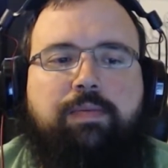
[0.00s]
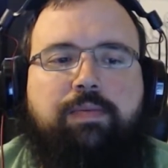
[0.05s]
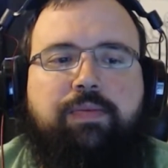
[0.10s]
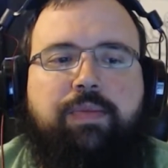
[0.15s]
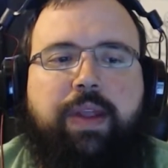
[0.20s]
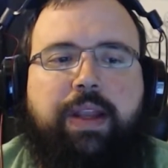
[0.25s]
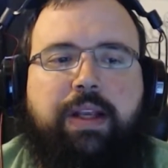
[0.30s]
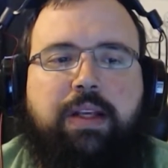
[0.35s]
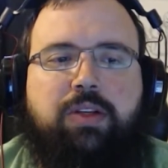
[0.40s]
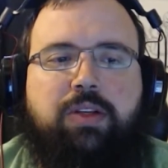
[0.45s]

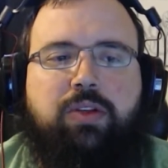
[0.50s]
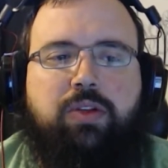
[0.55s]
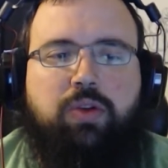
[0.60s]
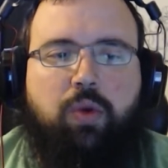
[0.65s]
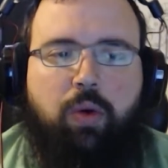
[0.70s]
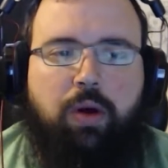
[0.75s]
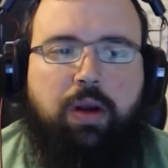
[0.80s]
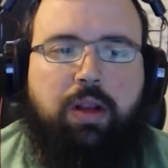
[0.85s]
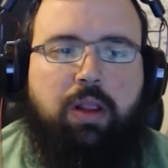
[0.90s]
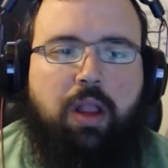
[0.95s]
like
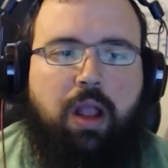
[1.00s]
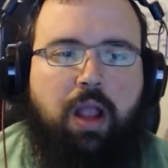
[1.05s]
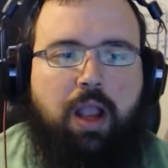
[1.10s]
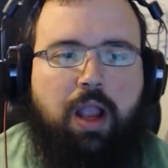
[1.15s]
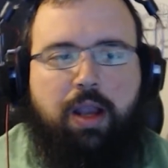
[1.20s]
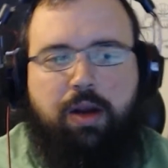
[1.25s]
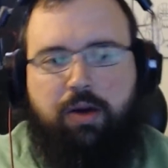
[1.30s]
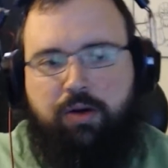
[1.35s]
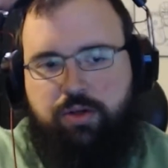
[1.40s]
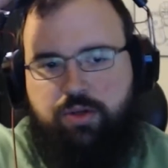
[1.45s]

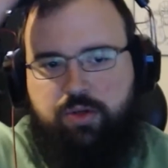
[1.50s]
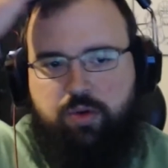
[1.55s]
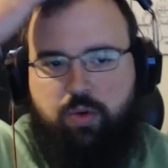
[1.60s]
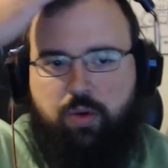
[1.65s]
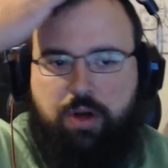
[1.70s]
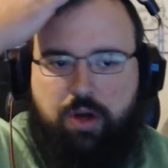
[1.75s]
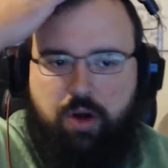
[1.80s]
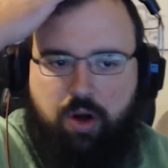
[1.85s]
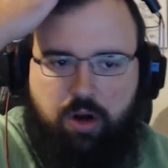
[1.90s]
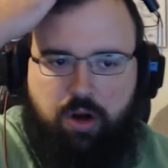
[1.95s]
storyline or
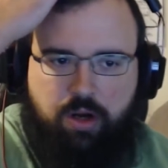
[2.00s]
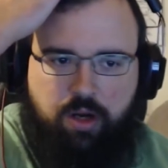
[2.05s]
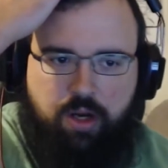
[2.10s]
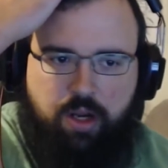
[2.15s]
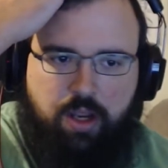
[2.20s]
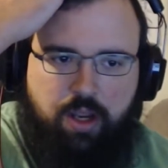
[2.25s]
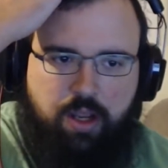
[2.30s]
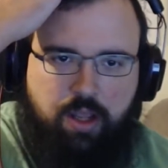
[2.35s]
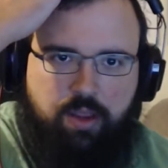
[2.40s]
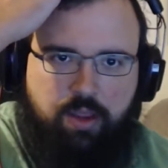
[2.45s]
story arc
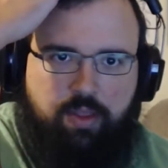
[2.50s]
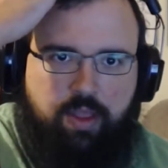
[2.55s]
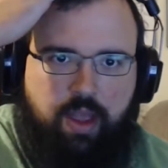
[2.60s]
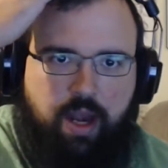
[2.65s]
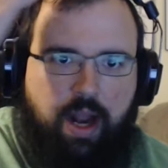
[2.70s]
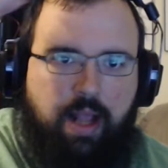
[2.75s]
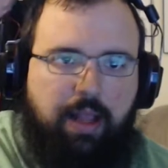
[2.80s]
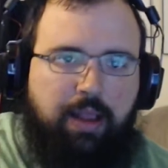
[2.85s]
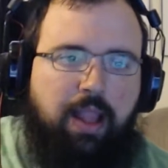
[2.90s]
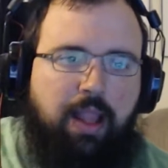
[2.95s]
that
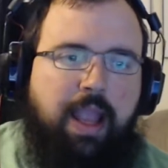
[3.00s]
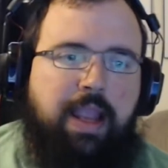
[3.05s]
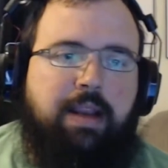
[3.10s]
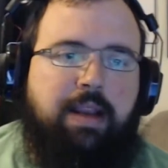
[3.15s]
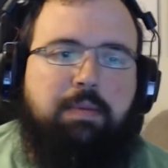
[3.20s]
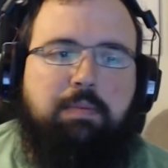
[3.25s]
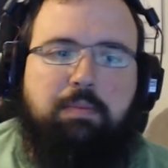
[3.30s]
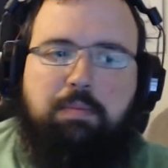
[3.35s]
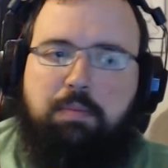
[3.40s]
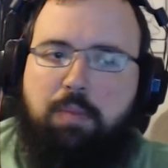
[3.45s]
I
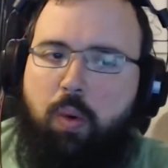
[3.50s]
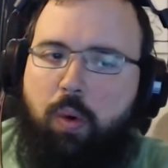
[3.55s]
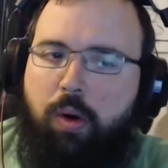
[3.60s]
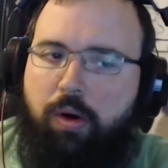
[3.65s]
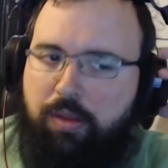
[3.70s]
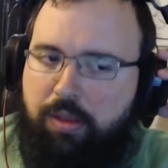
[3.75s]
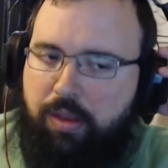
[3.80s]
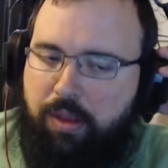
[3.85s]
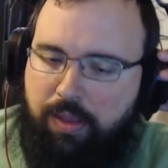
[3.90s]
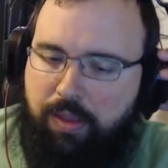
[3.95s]
like
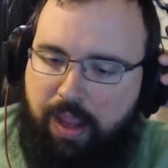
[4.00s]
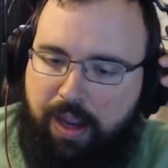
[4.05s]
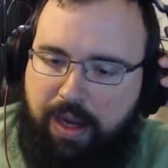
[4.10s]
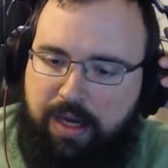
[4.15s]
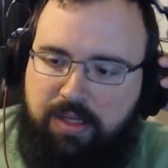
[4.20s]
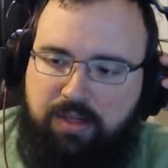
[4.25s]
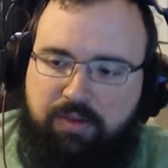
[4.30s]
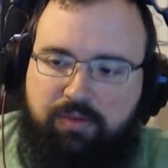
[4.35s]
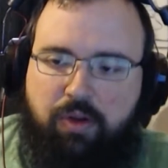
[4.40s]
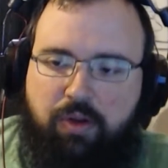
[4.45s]
more than the
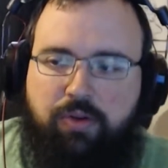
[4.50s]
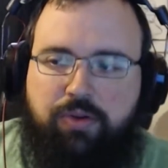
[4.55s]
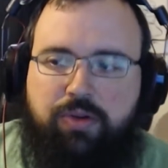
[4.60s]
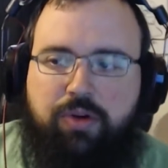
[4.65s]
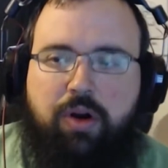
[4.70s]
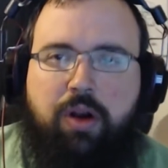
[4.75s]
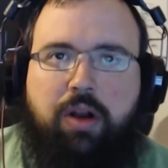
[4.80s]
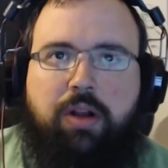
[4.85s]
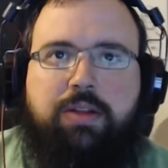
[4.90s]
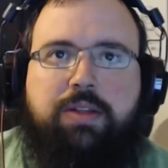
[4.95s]
Age of
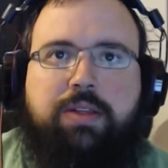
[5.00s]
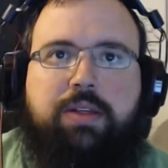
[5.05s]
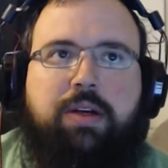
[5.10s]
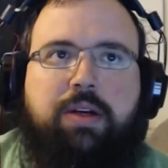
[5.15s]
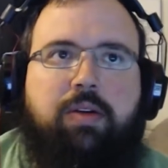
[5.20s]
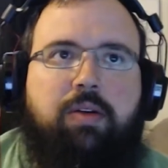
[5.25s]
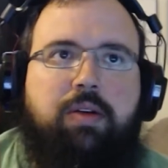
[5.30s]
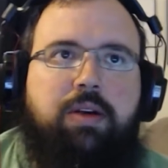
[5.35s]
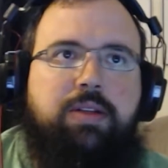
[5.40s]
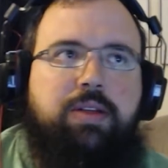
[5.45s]
Ultron
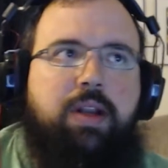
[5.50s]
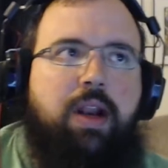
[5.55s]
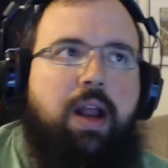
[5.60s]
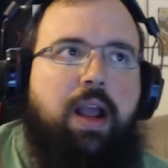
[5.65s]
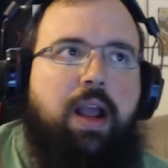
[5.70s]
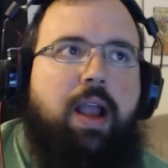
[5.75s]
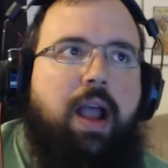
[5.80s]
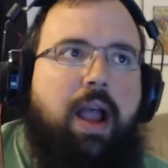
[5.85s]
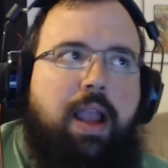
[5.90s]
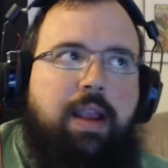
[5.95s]
series, and
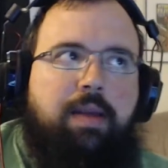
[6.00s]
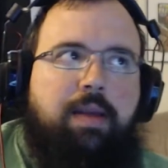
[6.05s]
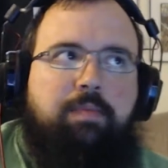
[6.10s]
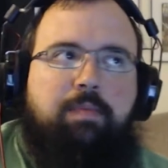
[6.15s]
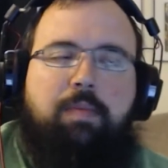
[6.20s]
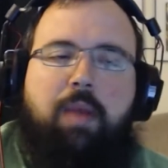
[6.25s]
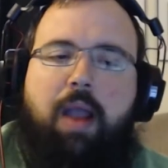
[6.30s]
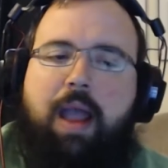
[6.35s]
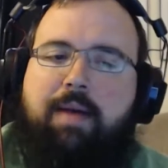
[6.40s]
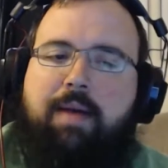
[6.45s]

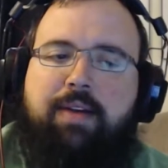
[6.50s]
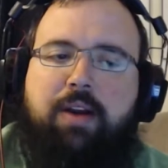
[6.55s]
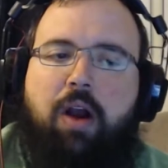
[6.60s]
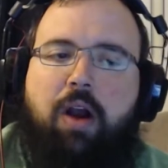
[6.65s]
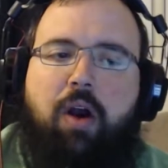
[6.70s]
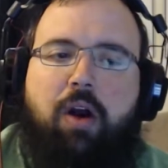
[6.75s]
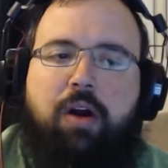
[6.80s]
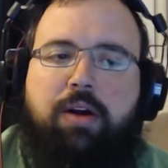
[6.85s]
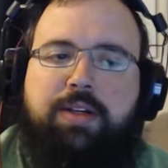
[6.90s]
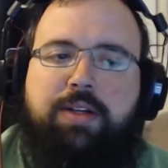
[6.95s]
I'm having a
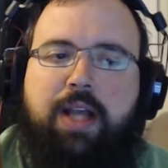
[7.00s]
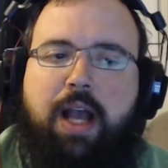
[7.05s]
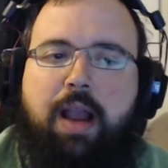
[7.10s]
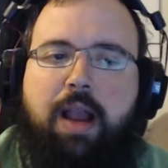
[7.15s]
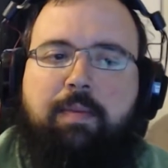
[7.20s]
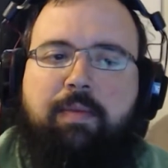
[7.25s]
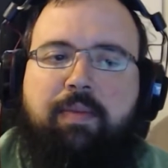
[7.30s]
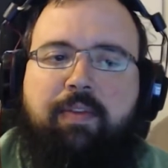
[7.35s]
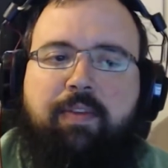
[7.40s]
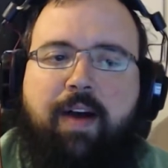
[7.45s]
hard
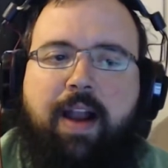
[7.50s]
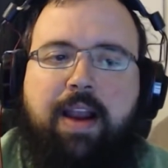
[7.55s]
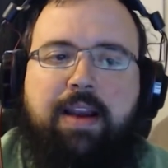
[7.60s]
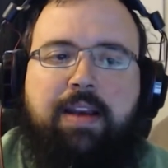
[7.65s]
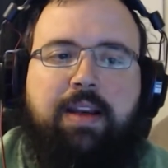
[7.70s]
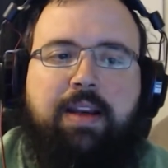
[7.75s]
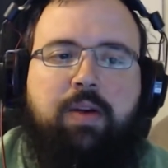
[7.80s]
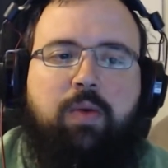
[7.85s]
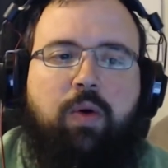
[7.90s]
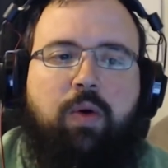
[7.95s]
time
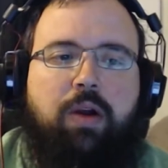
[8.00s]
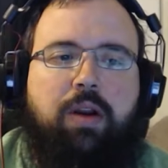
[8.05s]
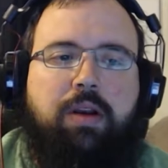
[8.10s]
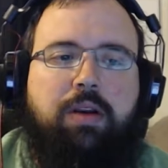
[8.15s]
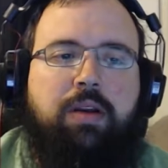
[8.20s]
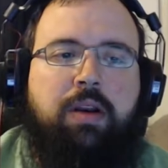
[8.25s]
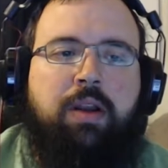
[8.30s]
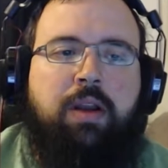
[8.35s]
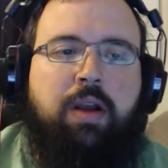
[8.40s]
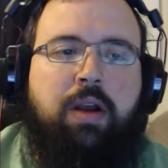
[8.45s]
finding
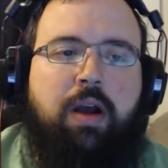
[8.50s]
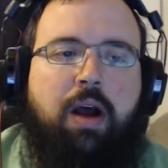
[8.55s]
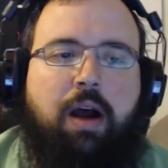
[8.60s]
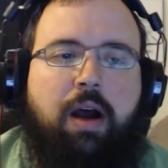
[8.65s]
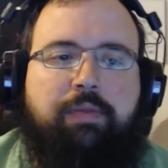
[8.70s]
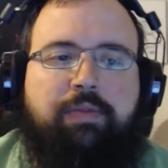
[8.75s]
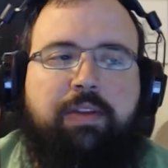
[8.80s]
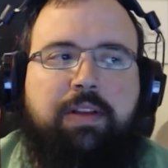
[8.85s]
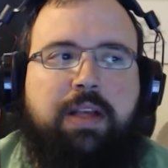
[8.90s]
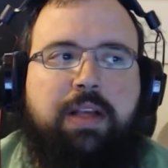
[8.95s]
one
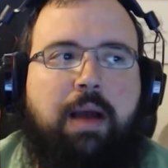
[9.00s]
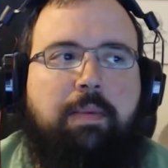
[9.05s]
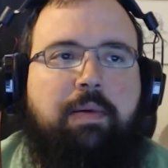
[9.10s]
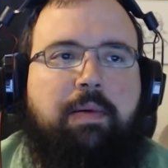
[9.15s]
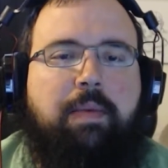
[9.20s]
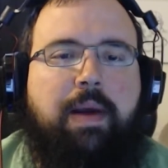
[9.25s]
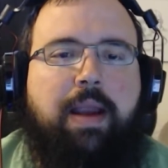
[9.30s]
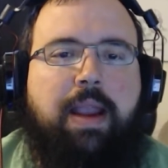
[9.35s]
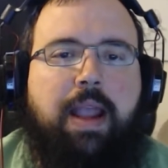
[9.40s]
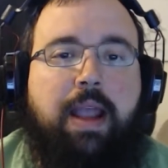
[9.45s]
off the top of
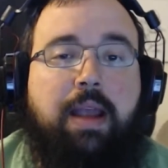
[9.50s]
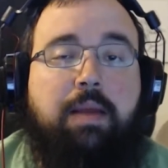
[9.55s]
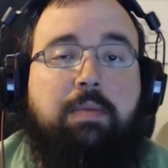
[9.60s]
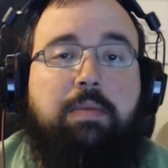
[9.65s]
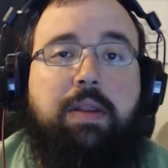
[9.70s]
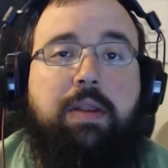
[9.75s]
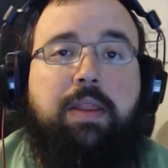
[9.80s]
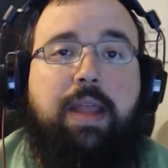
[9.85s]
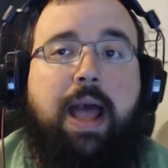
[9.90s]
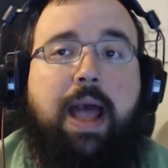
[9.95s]
my head.
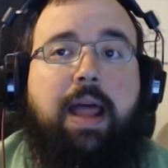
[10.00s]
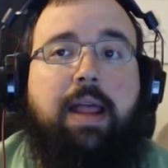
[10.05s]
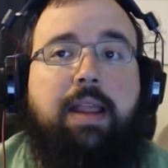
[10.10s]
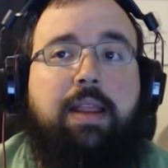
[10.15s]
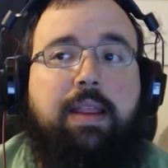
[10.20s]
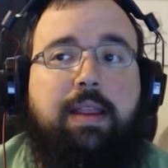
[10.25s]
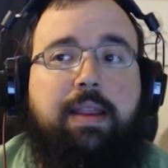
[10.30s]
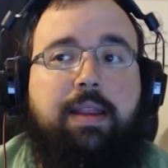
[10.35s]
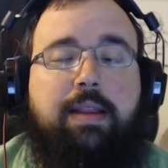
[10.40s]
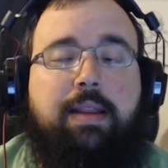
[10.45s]
But that
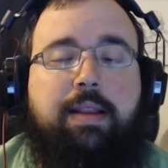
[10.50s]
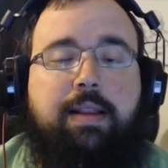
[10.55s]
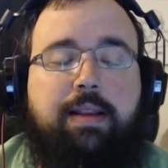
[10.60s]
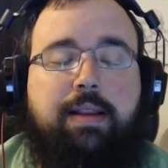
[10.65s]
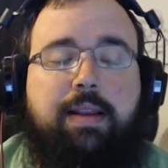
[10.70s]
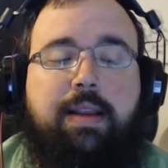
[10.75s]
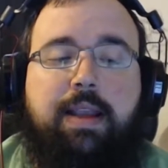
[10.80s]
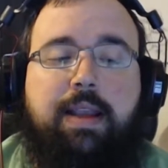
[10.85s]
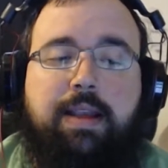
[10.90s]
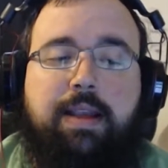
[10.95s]

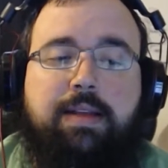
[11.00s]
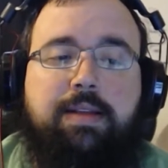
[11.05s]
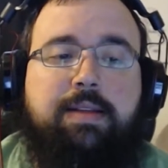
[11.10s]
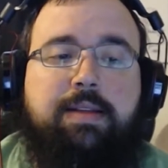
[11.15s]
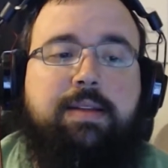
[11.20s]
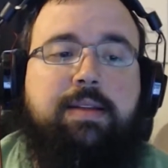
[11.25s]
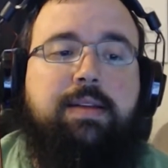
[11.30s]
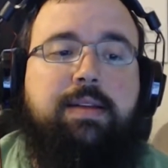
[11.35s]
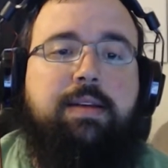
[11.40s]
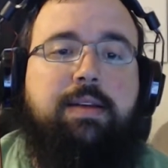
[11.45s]

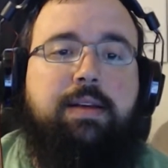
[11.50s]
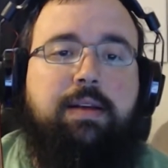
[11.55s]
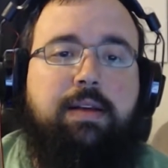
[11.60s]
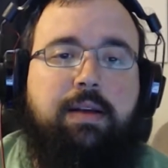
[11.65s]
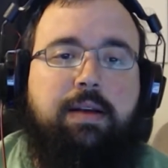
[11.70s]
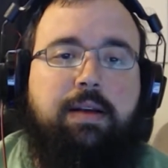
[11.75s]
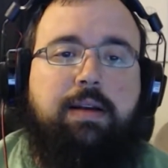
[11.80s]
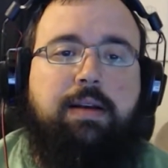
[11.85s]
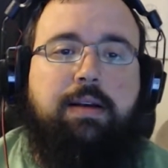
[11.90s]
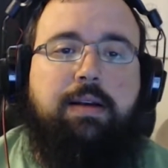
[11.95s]
is
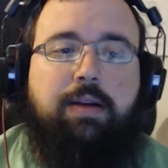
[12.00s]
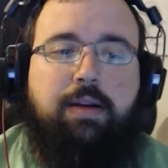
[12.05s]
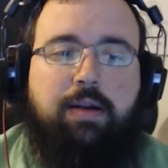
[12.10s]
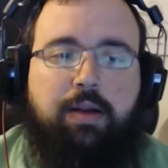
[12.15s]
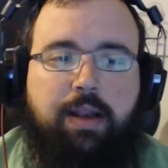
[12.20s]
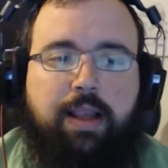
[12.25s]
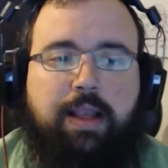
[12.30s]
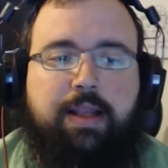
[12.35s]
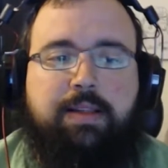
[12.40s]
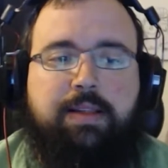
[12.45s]

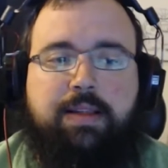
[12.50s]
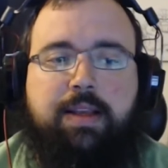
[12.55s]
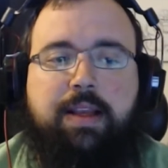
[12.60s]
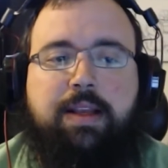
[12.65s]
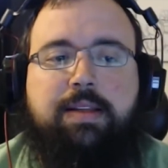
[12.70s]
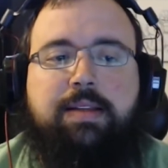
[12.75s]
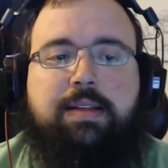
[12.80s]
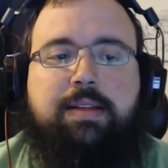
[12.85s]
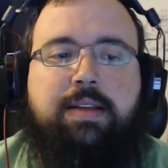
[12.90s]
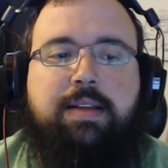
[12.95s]

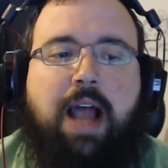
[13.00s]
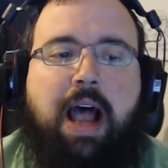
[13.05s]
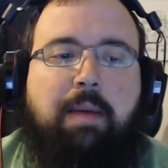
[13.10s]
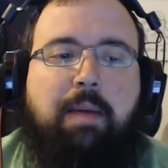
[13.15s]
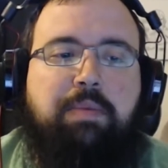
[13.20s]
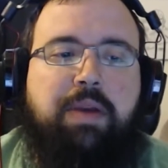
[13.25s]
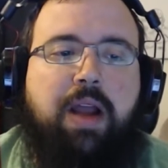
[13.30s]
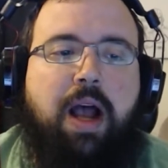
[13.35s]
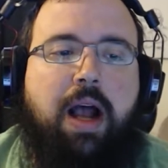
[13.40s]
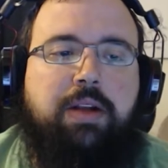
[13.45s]
it's
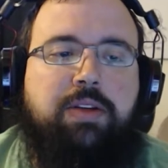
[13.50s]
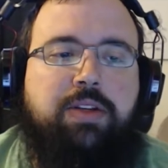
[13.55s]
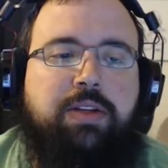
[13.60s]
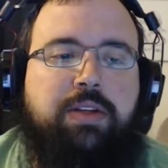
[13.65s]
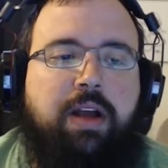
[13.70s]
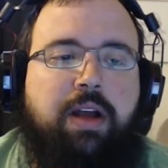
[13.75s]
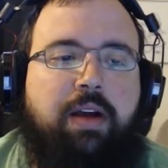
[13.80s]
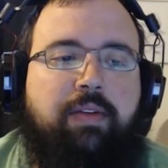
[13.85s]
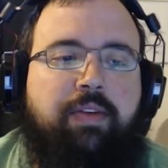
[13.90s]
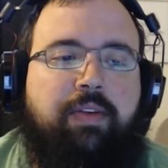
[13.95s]
top notch
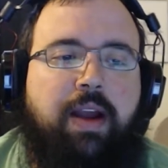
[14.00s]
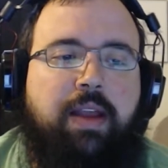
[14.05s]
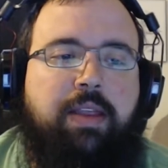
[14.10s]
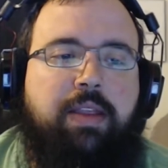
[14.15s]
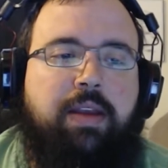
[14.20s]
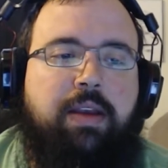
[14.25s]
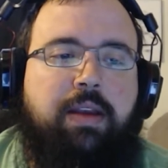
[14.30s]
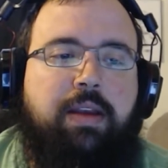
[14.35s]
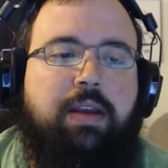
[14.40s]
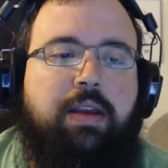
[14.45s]
stuff, I
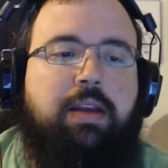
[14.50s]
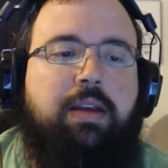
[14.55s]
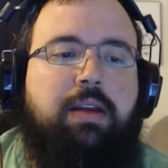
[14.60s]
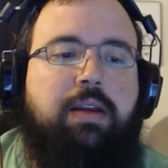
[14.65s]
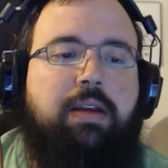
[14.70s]
think.